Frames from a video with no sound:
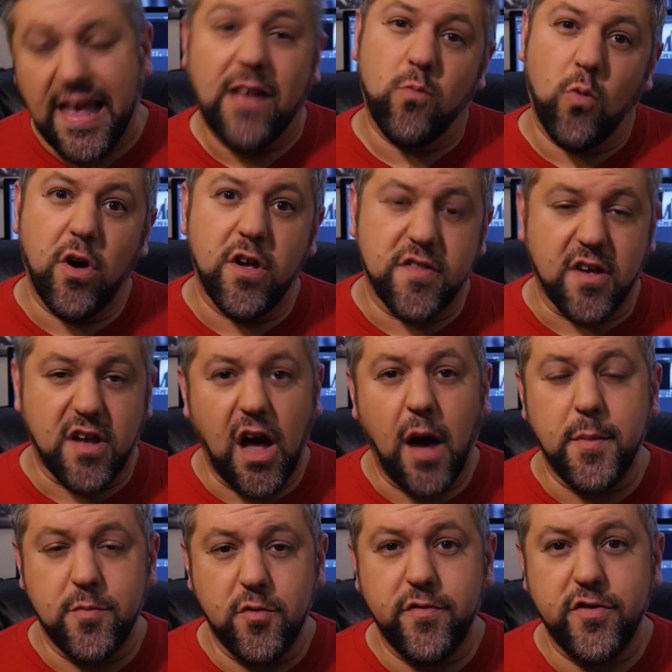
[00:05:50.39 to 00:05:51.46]
and was a
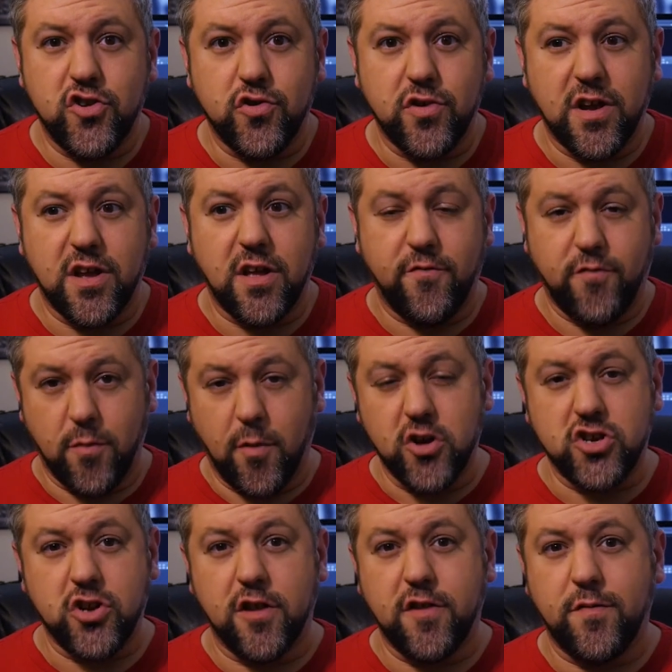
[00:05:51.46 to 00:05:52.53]
common movie trick for
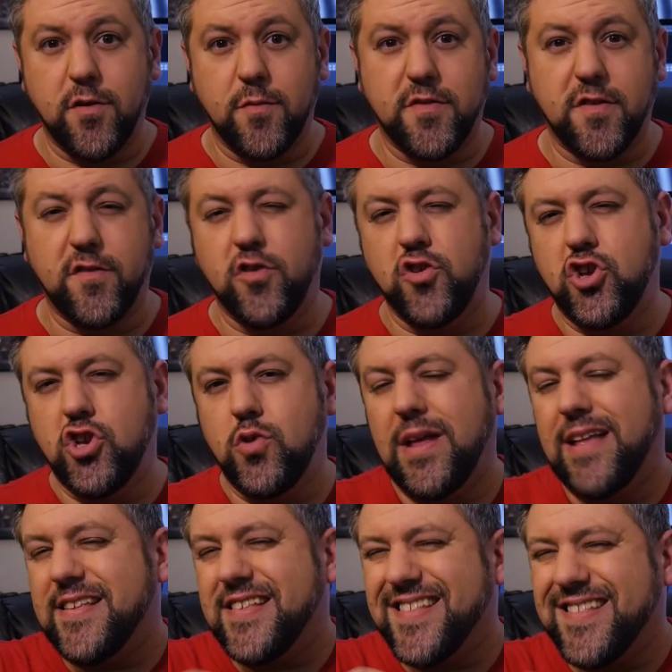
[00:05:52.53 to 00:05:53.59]
martial arts films, is you shoot
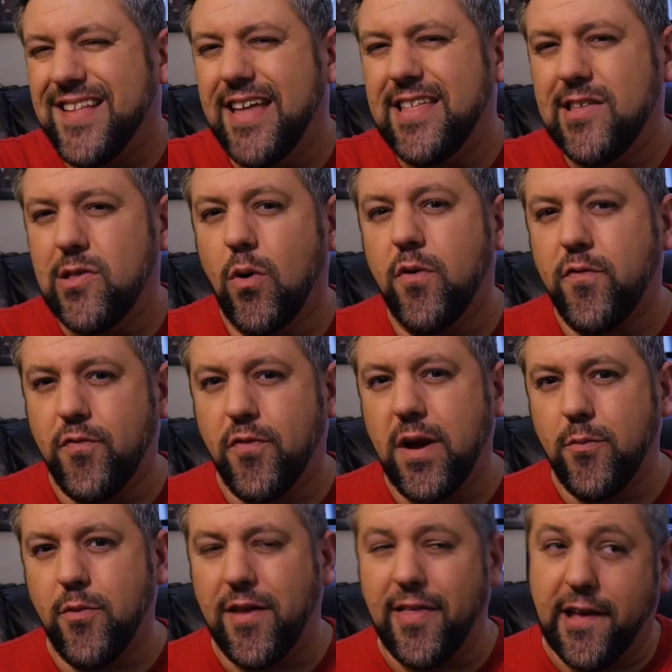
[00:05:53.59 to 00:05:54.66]
at a slightly lower
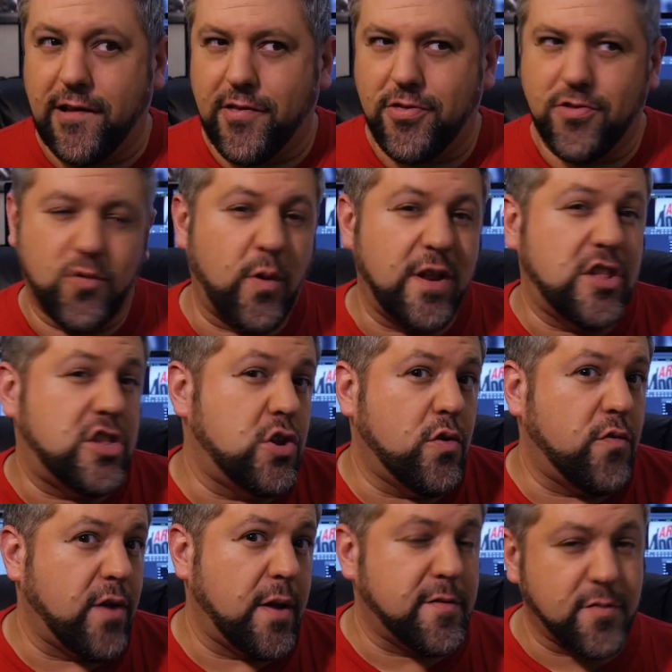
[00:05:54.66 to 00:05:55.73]
frame rate, like a 22
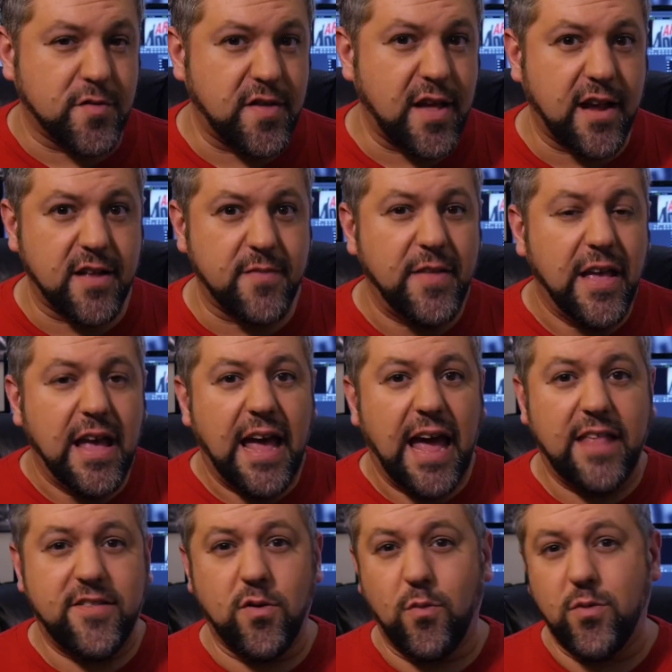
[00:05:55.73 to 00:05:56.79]
frames per second.
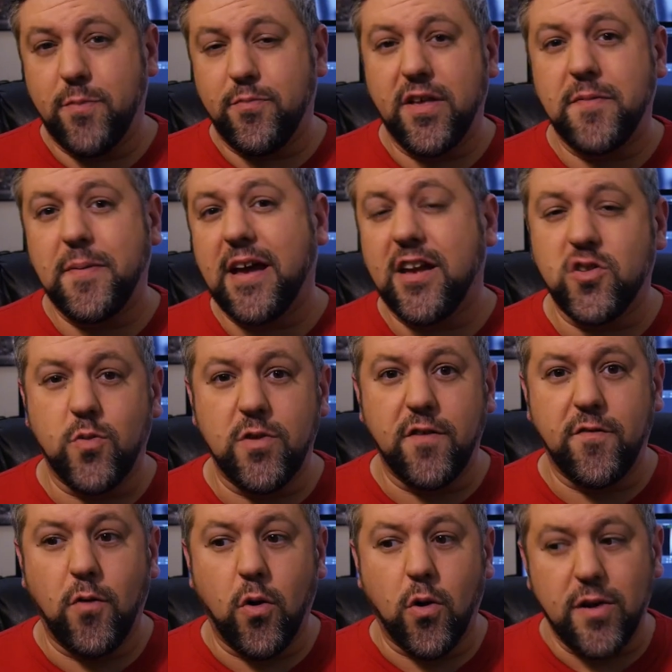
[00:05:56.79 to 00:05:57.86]
And so when it plays back at
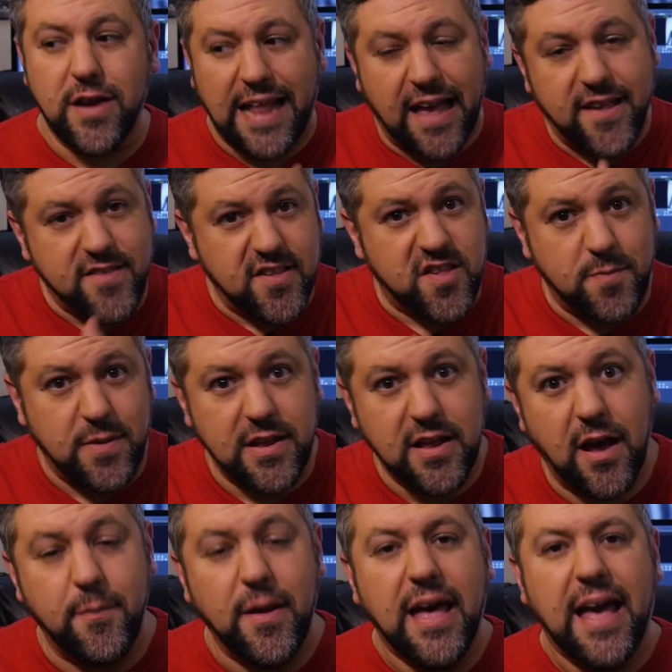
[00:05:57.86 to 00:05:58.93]
24, it has to speed
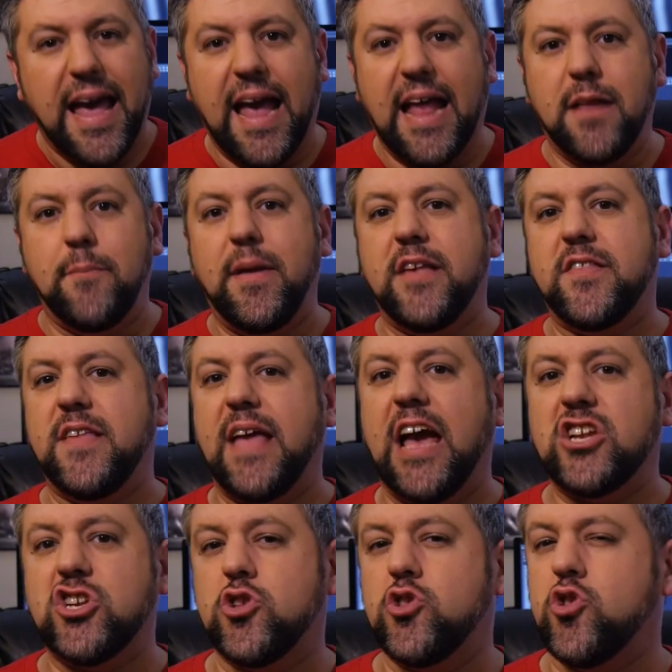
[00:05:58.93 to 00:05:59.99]
up and it makes the
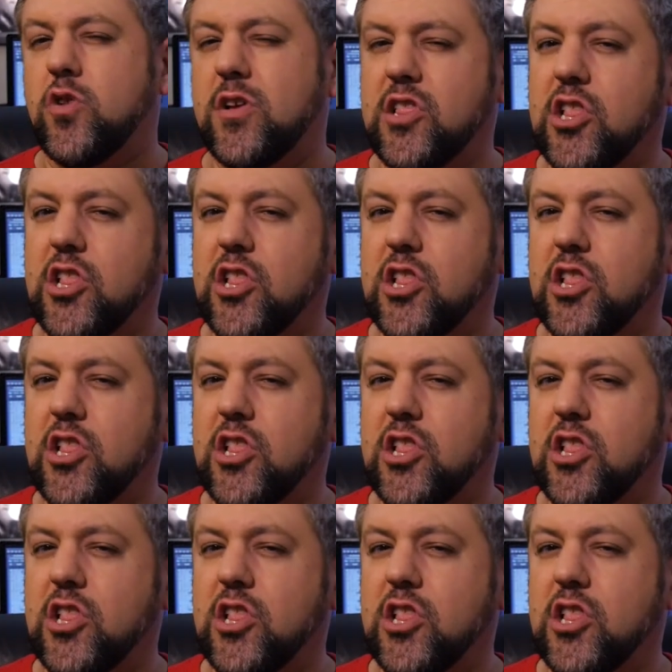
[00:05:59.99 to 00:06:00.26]
action look a